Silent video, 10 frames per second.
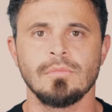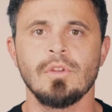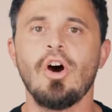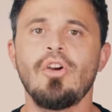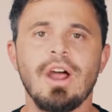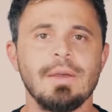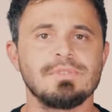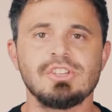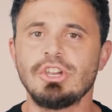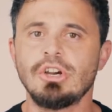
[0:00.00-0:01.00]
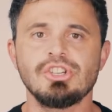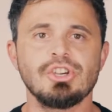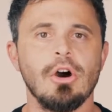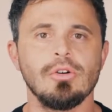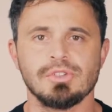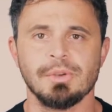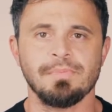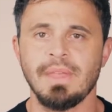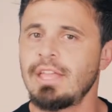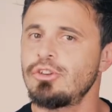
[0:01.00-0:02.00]
All right, so you got your goals
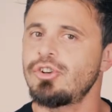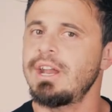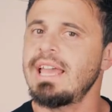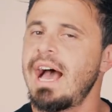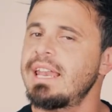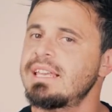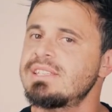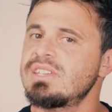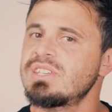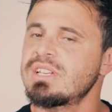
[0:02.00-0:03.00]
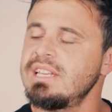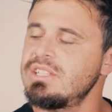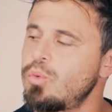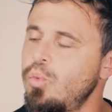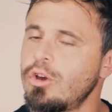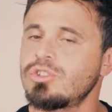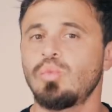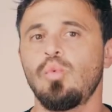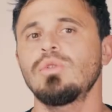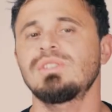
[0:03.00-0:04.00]
and you're training hard and consistently to work
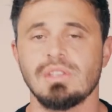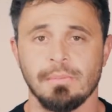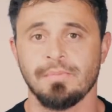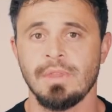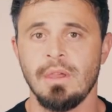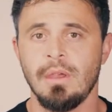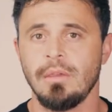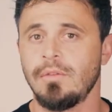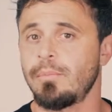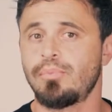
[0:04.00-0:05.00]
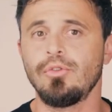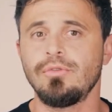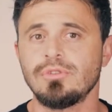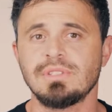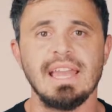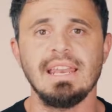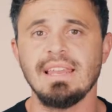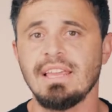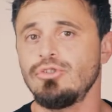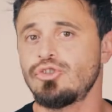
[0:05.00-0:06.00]
towards them. You've improved your
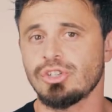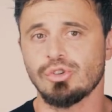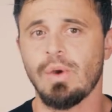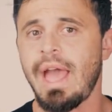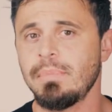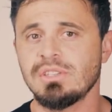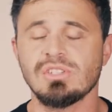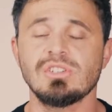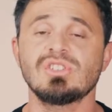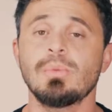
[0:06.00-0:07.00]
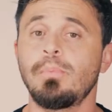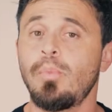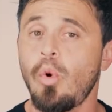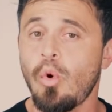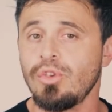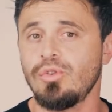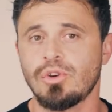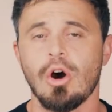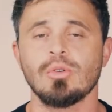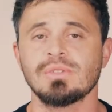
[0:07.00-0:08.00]
day-to-day nutritional habits to support your
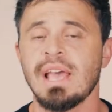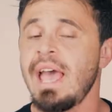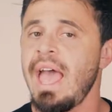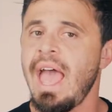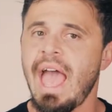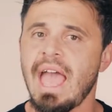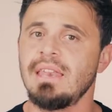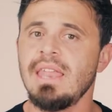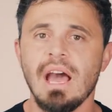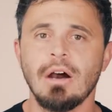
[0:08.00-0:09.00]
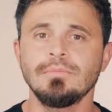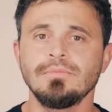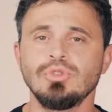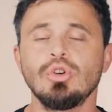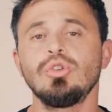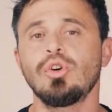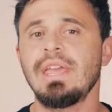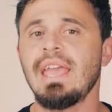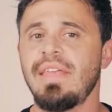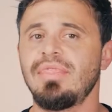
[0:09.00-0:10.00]
goals. And now you're
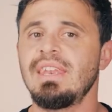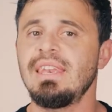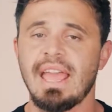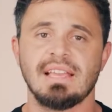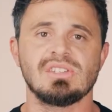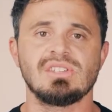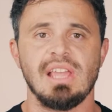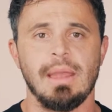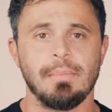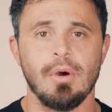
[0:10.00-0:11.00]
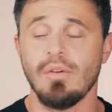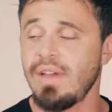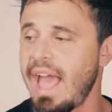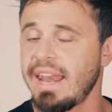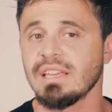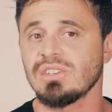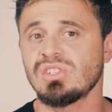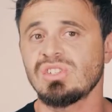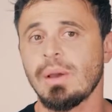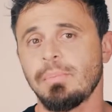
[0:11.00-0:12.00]
looking at the next step of adding
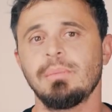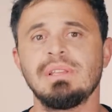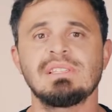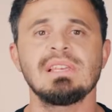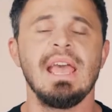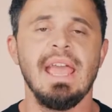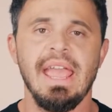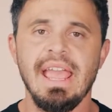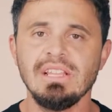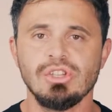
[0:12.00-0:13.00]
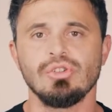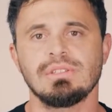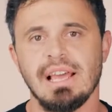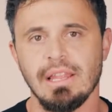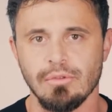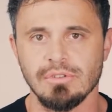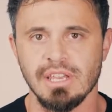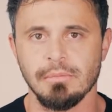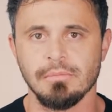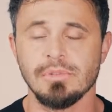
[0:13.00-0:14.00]
supplements into your daily
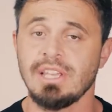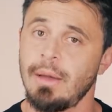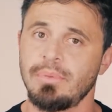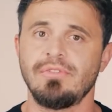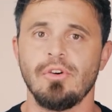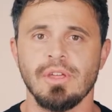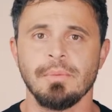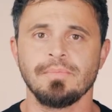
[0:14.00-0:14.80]
routine to help you further.